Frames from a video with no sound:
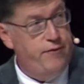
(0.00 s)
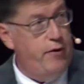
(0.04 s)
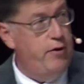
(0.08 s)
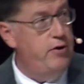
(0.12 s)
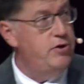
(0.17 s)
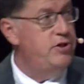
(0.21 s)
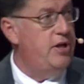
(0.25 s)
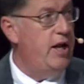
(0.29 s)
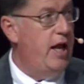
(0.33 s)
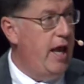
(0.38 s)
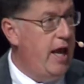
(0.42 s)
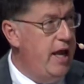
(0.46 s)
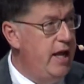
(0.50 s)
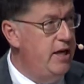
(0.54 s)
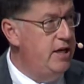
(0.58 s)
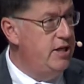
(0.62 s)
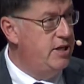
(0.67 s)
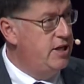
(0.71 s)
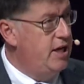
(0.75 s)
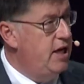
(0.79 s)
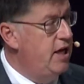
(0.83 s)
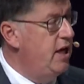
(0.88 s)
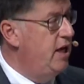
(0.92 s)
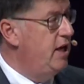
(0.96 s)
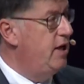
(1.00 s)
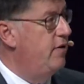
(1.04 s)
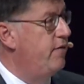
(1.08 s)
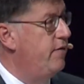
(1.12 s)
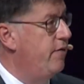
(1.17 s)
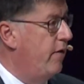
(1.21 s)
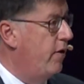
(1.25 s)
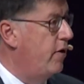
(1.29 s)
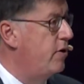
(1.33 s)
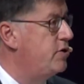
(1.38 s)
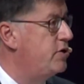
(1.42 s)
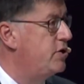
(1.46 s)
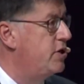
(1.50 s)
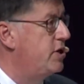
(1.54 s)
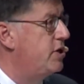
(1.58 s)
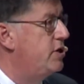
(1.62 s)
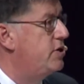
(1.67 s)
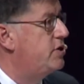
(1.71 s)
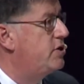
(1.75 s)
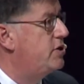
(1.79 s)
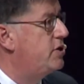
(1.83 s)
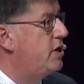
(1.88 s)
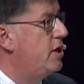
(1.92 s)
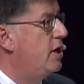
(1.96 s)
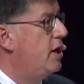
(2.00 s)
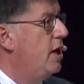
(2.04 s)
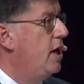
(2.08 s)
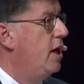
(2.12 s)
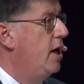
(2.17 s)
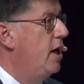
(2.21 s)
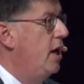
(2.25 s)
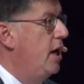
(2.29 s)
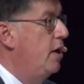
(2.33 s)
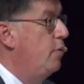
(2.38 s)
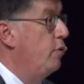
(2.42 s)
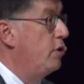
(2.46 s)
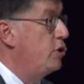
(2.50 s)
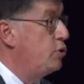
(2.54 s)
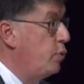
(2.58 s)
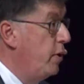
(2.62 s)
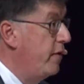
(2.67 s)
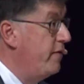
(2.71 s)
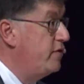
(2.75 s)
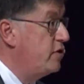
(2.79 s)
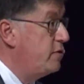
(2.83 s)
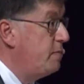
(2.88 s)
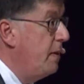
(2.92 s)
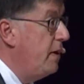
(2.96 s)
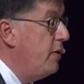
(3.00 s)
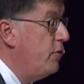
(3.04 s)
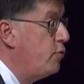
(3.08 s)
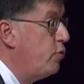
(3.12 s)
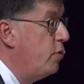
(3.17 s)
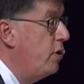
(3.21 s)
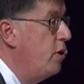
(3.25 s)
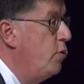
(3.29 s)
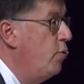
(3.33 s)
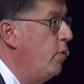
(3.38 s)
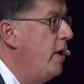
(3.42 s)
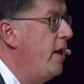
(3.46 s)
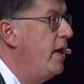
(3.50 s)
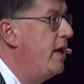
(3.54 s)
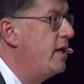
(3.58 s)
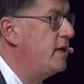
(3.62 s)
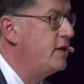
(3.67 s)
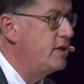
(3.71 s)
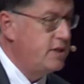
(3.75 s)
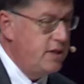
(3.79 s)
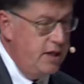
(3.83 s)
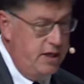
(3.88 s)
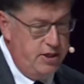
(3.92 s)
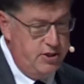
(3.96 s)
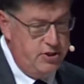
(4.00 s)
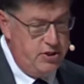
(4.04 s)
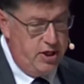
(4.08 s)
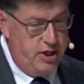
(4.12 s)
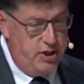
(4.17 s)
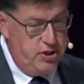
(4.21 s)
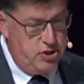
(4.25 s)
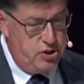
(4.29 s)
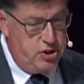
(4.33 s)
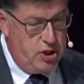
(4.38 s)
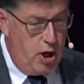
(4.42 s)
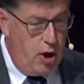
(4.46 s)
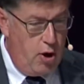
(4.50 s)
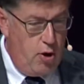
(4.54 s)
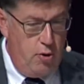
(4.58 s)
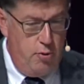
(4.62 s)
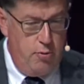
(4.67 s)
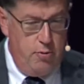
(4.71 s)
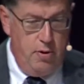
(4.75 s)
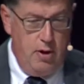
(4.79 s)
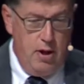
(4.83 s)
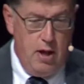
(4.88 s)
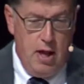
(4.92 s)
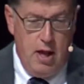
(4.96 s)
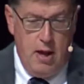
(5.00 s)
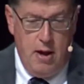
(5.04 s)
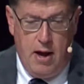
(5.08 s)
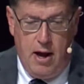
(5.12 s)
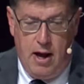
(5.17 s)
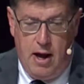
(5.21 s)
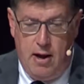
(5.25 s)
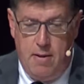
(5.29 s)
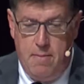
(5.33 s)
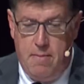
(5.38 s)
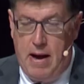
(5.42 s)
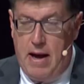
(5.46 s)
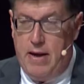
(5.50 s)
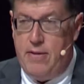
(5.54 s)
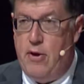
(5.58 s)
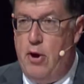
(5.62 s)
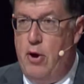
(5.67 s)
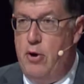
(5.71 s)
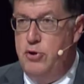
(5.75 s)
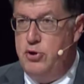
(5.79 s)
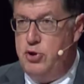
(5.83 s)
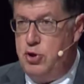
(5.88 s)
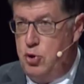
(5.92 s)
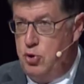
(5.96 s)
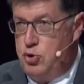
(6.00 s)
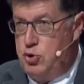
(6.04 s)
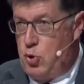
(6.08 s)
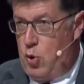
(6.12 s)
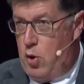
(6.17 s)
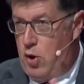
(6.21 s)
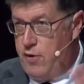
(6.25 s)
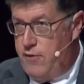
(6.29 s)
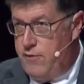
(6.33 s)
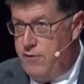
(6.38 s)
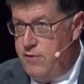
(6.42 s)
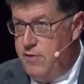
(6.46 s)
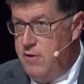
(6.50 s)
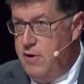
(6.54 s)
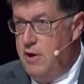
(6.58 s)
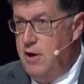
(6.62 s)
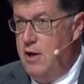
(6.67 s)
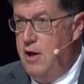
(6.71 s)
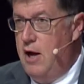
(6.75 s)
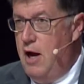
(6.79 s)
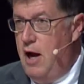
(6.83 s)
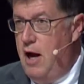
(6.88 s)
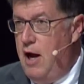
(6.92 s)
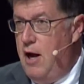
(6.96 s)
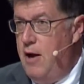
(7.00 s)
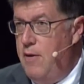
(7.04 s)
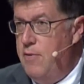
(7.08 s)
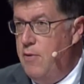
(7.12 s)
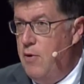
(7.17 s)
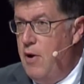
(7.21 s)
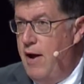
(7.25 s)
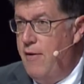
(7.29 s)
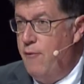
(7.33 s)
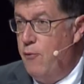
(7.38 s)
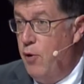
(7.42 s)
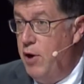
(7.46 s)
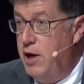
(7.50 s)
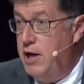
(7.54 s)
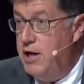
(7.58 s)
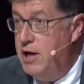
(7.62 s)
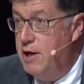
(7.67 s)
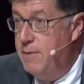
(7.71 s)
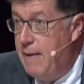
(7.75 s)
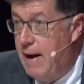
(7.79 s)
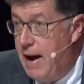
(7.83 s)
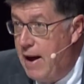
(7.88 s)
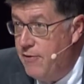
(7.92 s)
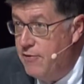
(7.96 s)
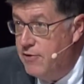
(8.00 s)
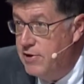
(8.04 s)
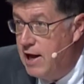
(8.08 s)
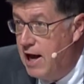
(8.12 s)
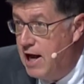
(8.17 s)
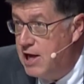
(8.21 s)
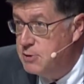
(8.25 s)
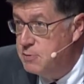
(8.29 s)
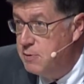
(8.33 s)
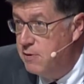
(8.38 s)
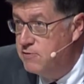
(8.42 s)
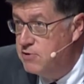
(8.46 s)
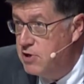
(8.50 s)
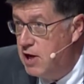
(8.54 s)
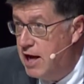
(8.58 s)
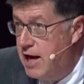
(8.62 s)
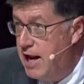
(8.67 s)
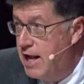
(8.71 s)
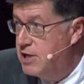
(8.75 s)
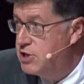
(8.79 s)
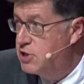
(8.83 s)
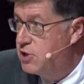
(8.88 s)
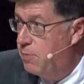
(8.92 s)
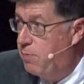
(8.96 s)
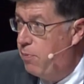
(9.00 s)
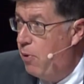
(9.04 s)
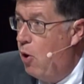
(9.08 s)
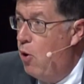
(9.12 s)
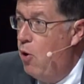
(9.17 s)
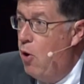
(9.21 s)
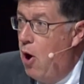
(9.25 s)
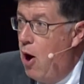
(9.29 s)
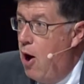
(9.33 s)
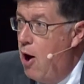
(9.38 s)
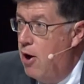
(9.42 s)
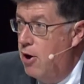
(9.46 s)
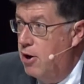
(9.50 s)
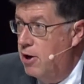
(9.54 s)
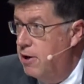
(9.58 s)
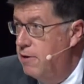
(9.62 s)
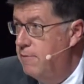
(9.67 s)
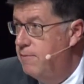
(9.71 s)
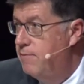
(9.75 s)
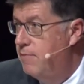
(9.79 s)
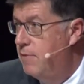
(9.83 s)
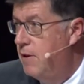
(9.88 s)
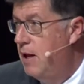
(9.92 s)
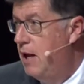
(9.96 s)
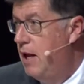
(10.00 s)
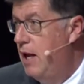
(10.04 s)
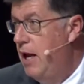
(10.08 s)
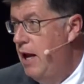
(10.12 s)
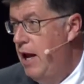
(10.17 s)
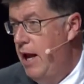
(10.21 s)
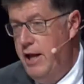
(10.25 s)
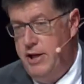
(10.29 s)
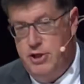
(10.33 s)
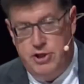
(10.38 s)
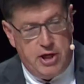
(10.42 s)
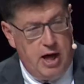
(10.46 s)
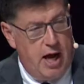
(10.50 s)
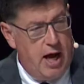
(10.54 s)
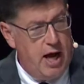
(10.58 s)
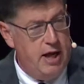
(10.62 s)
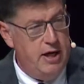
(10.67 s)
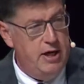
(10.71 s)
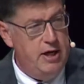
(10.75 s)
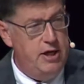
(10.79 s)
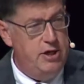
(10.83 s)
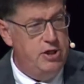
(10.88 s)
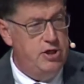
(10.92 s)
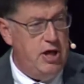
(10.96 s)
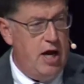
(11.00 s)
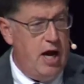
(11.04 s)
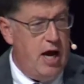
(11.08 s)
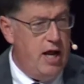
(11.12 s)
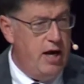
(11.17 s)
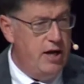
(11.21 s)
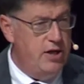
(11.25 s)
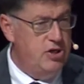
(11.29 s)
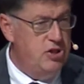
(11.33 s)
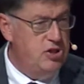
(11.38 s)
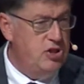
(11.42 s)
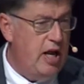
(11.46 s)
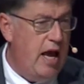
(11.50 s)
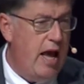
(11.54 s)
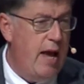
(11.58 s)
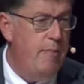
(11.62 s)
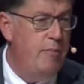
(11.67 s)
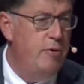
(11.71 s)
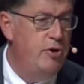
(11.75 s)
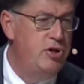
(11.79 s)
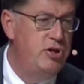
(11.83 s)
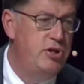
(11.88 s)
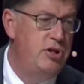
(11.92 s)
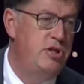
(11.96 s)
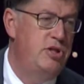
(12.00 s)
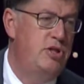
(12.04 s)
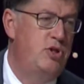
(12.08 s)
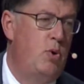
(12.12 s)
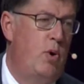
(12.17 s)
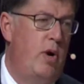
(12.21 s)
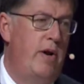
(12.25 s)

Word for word: The first 18 verses, in which we've spent three weeks, is, is known uh, by those who sort of uh, have written about the Gospel of John as the prologue. And John, John establishes,